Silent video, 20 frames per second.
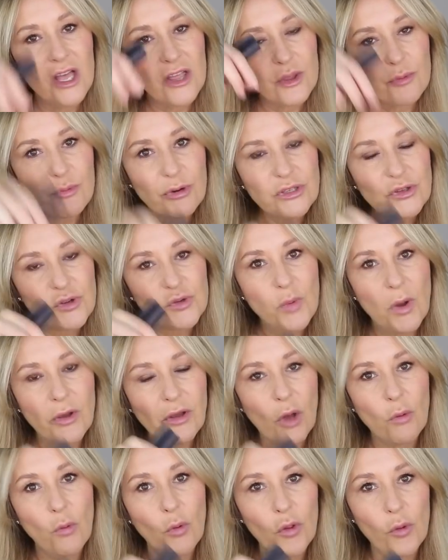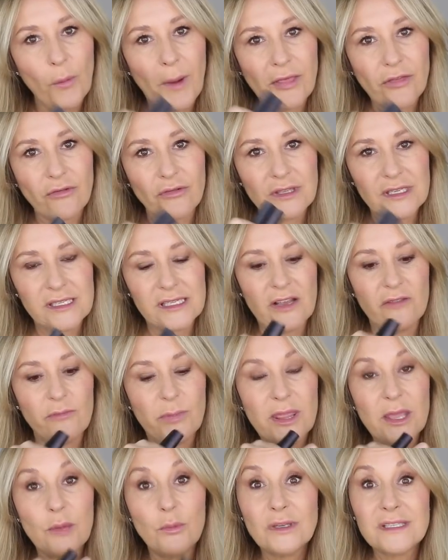The bristles won't go all the way through the sieve,
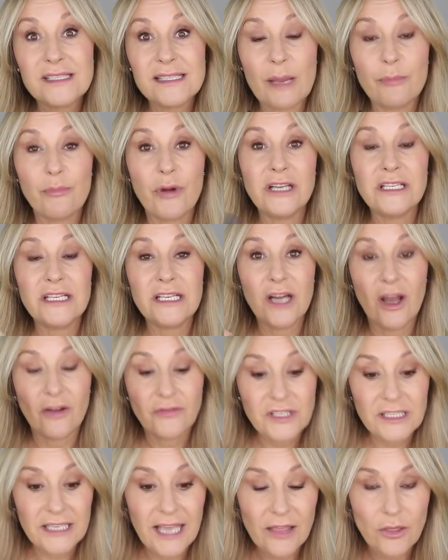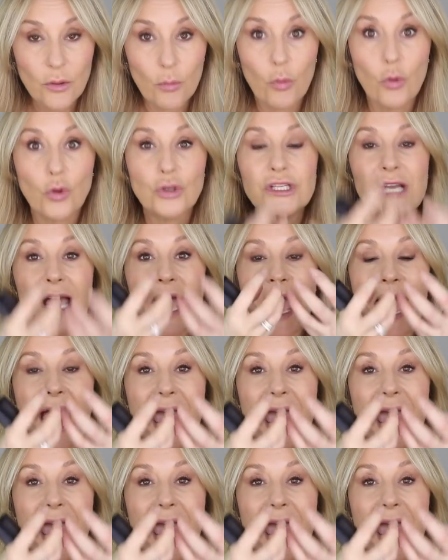but they will separate enough to get the water